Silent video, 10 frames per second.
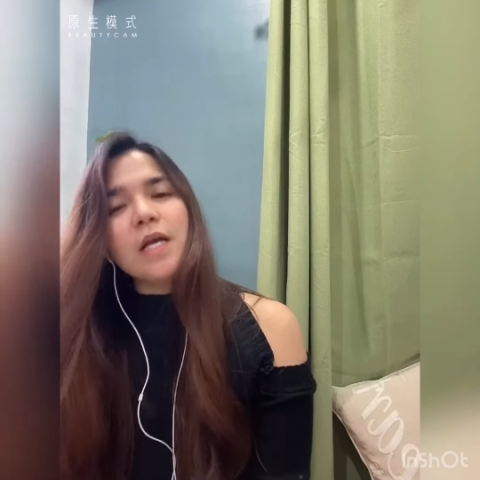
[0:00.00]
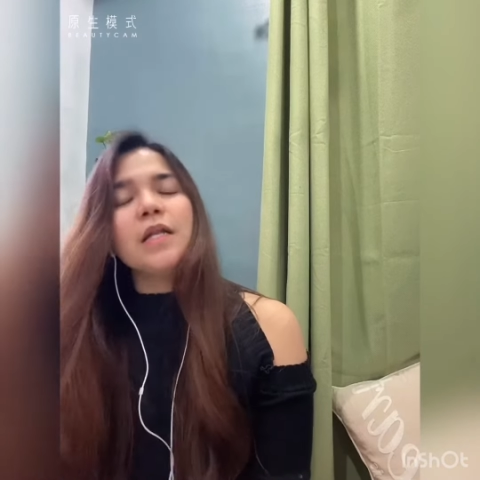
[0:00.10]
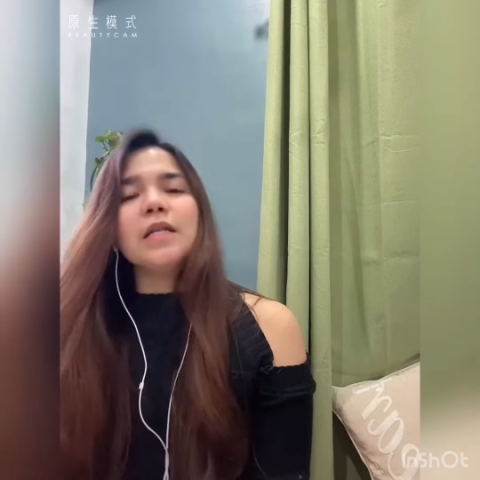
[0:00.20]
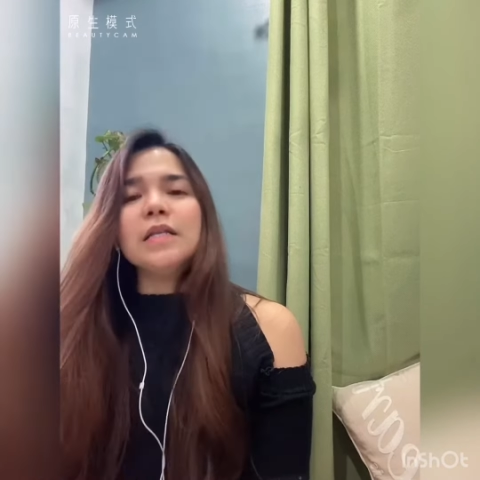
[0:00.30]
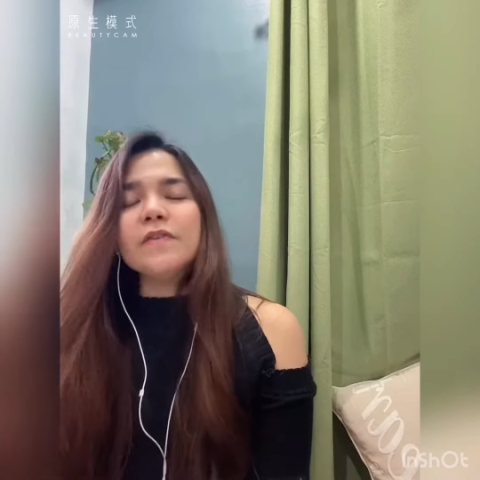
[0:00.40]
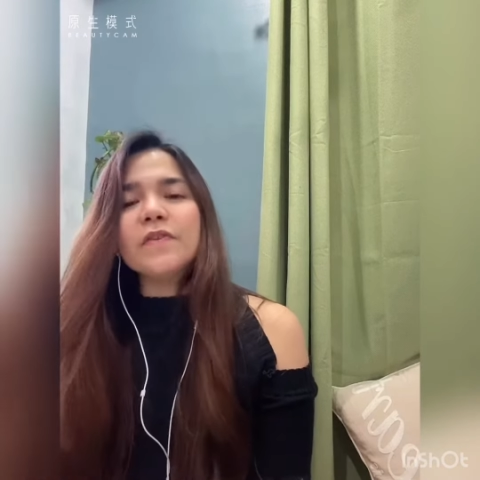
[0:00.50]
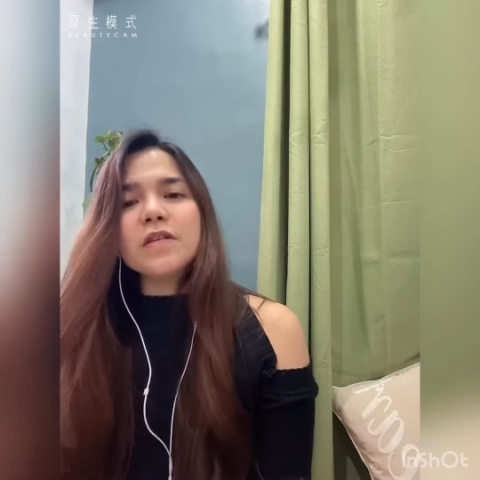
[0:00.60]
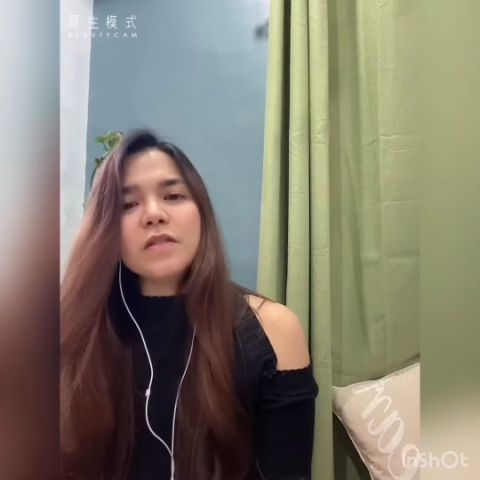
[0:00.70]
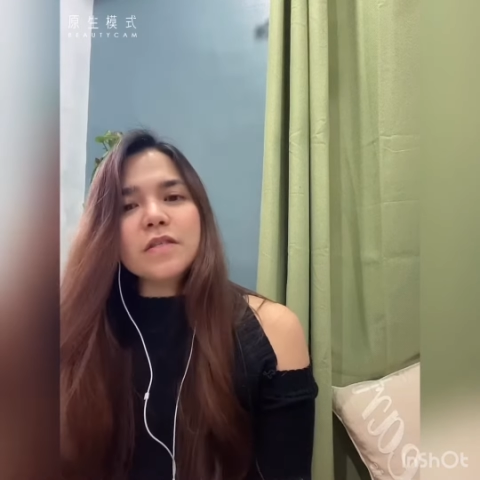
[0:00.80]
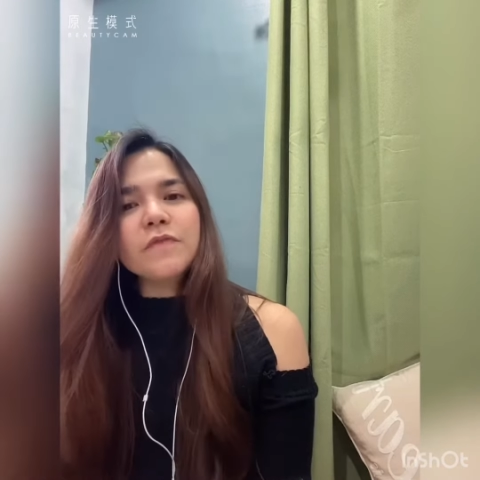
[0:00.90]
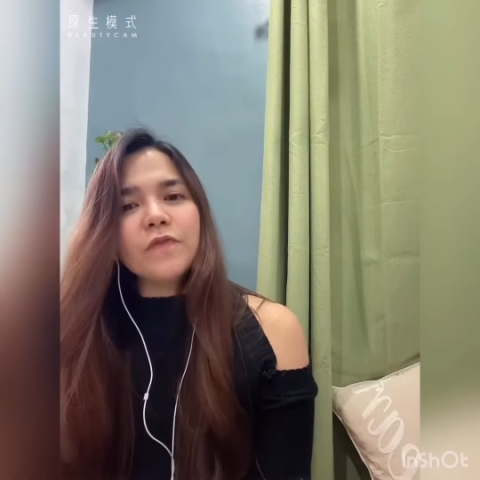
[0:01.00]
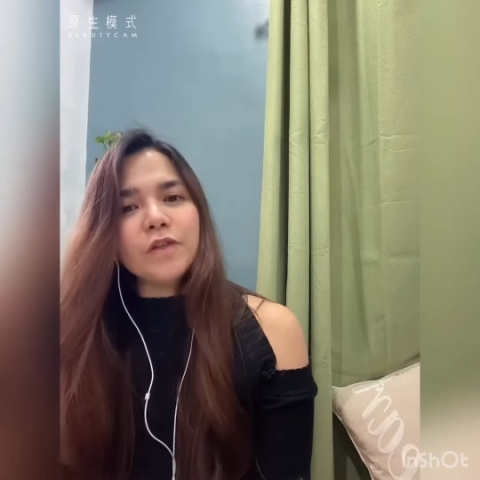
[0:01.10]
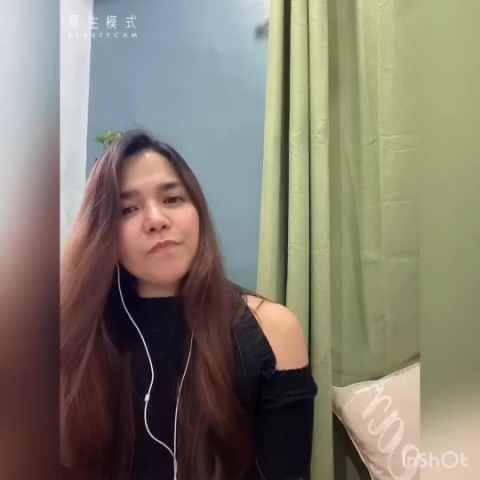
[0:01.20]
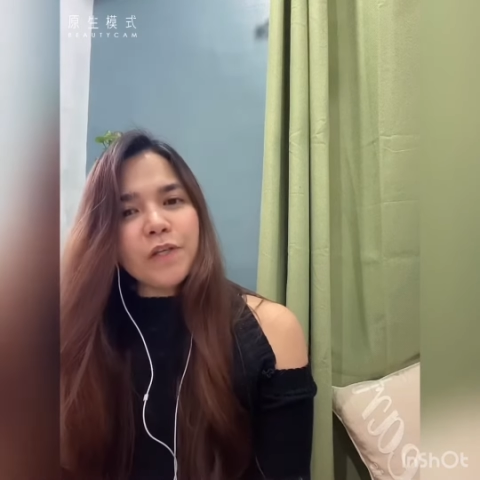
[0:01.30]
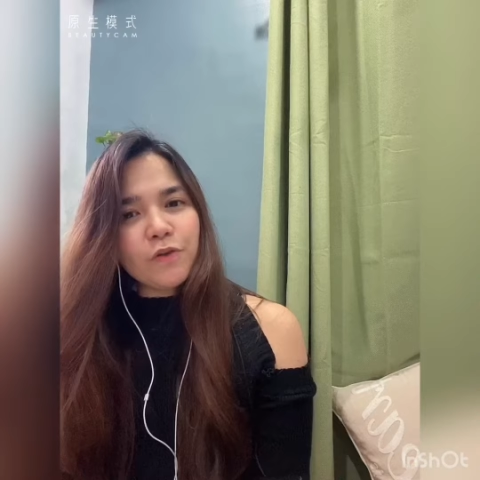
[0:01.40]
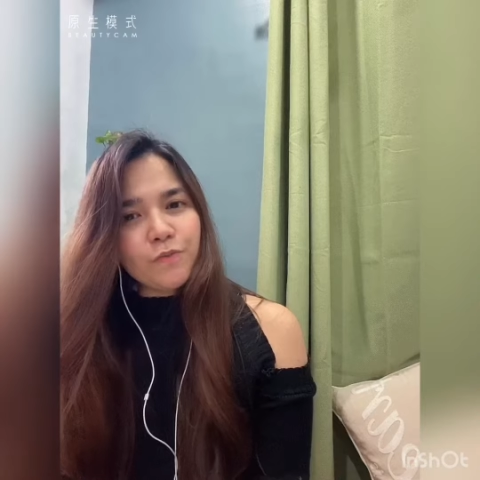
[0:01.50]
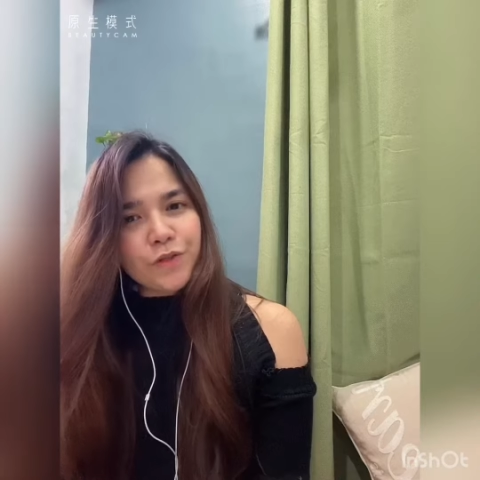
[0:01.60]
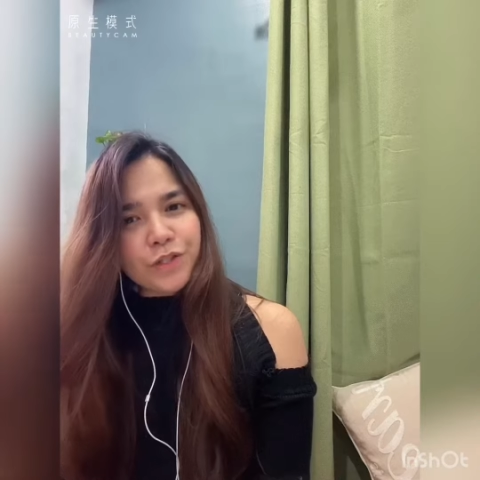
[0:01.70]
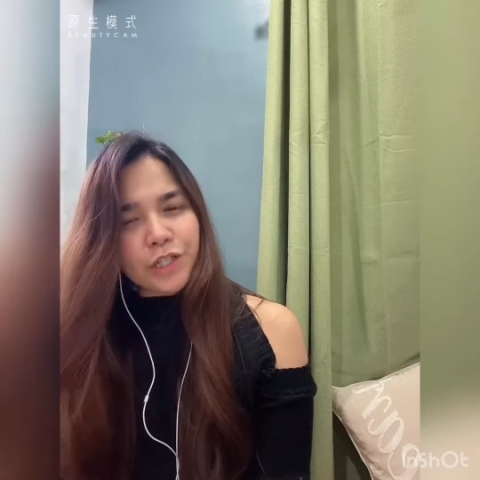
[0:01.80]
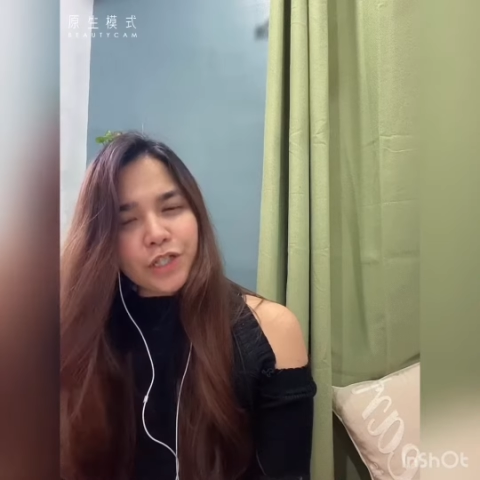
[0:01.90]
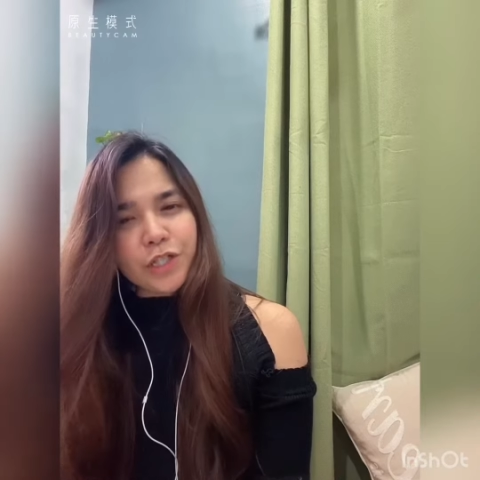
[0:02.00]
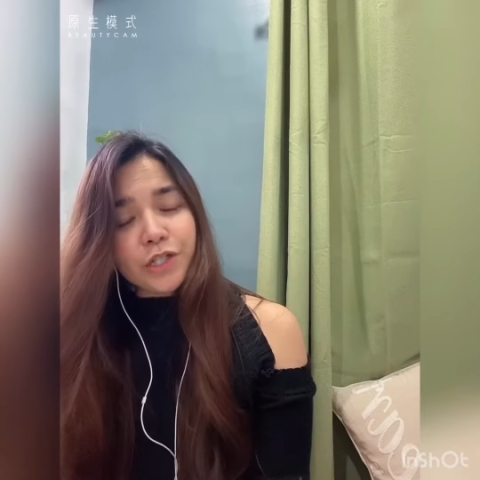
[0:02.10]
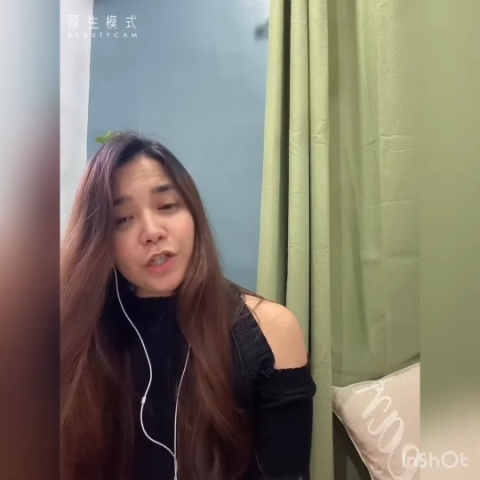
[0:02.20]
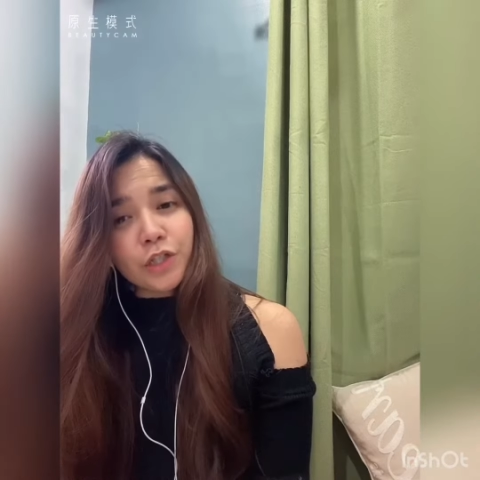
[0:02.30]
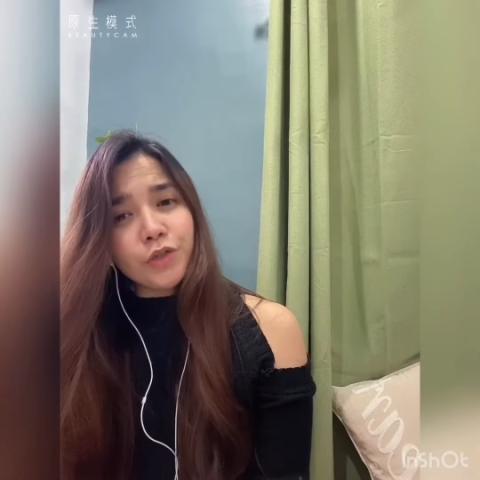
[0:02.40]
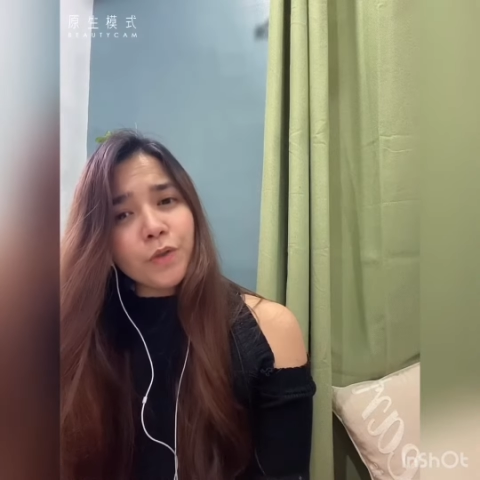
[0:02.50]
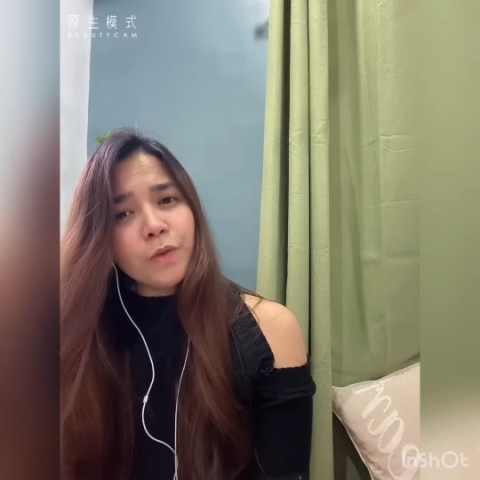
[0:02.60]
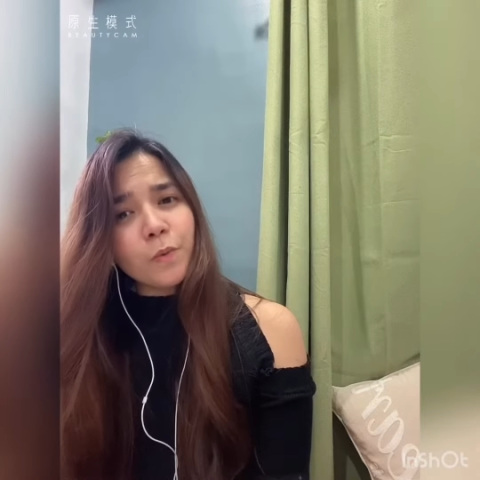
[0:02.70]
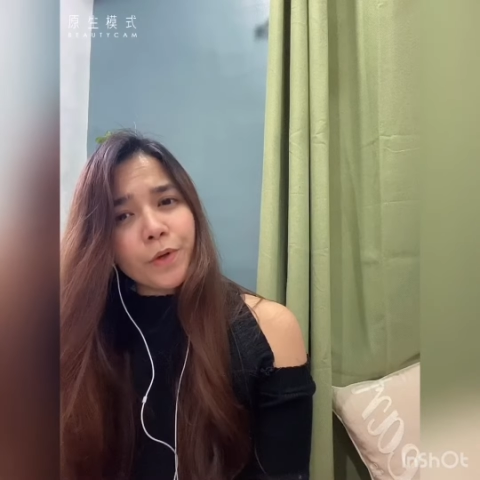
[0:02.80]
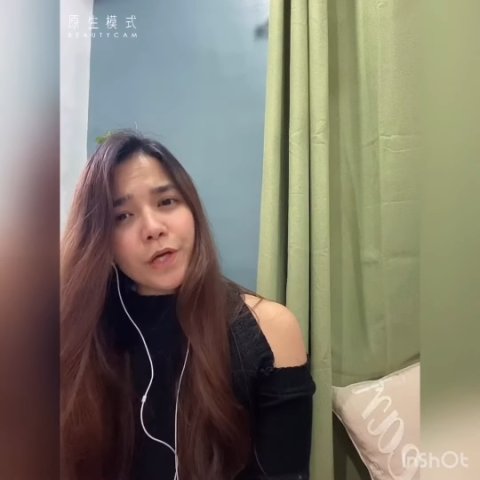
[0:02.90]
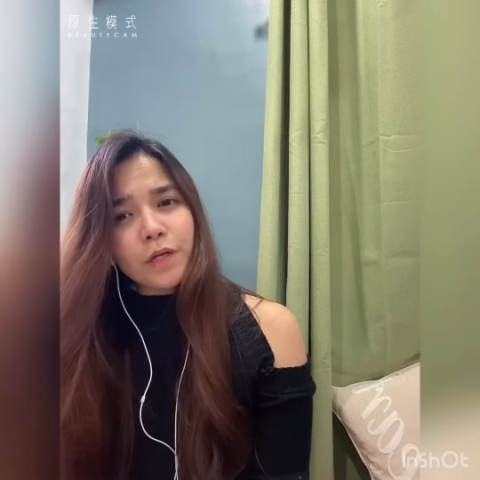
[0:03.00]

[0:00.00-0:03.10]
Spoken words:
leaving these Filipino musicians on a no-work,